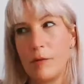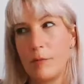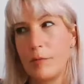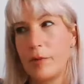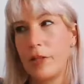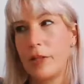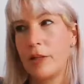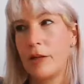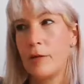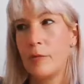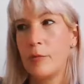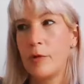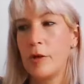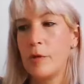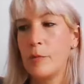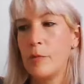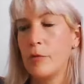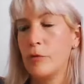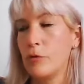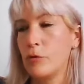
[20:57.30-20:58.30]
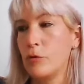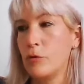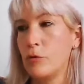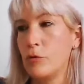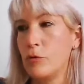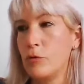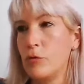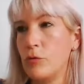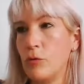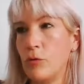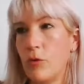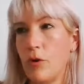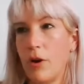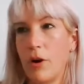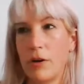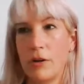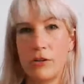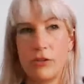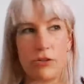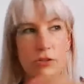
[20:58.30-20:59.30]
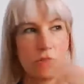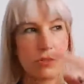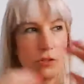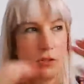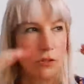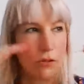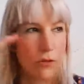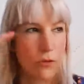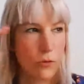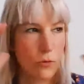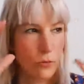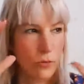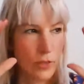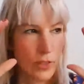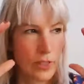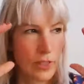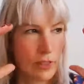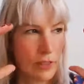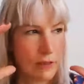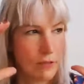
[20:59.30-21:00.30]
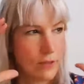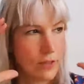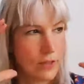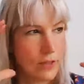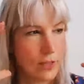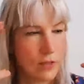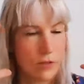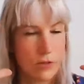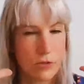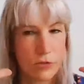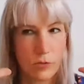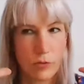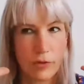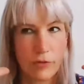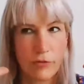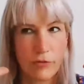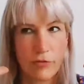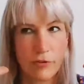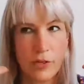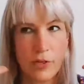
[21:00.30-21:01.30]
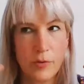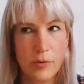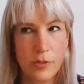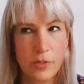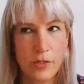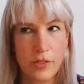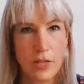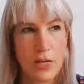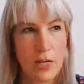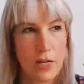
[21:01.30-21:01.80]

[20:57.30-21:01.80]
be like people who are just only living in this one frequency,